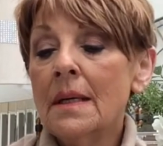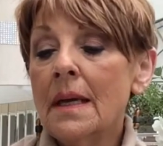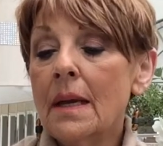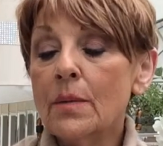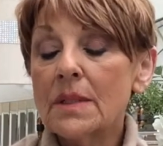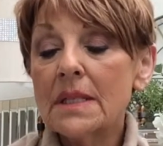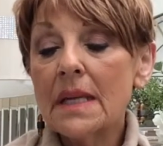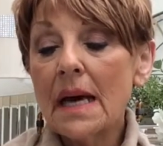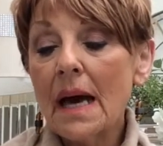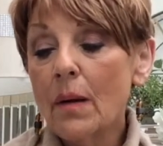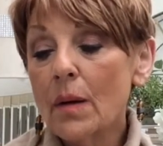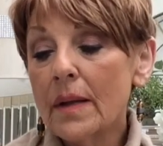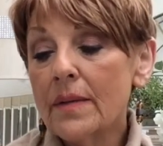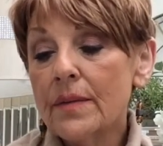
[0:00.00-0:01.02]
It was an
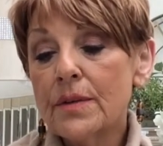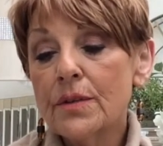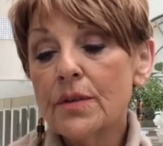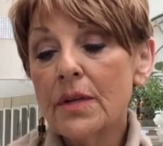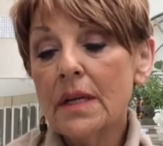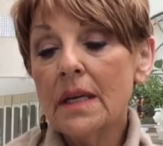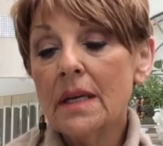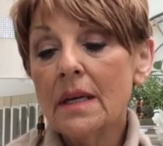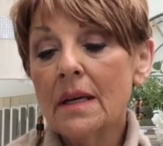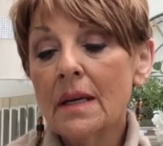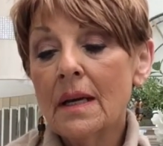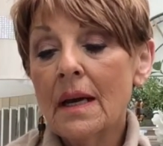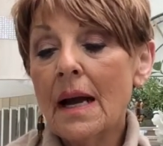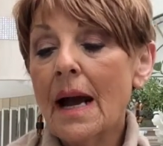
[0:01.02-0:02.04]
owl in the tree.
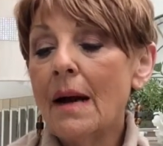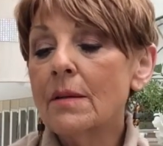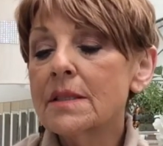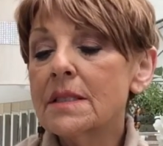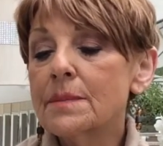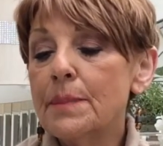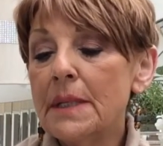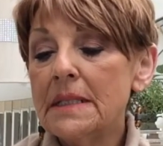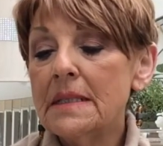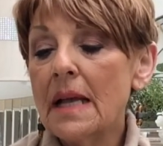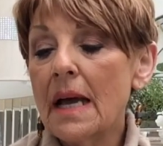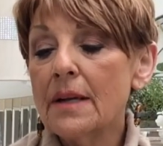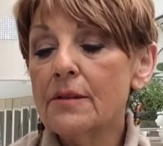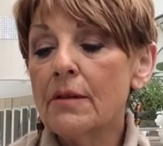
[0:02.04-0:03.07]
Owl spun his
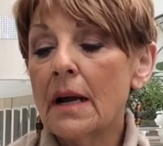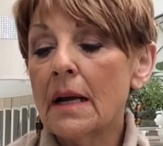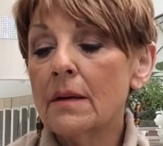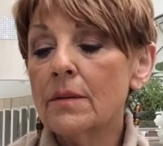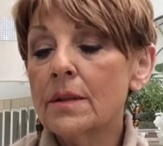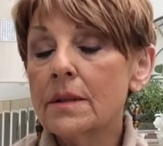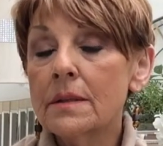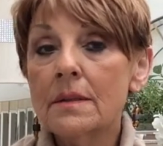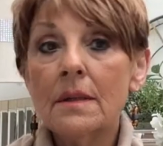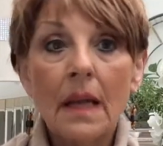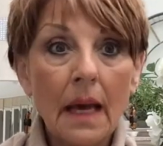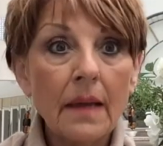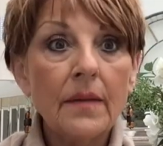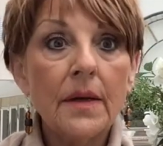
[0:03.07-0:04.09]
head around, like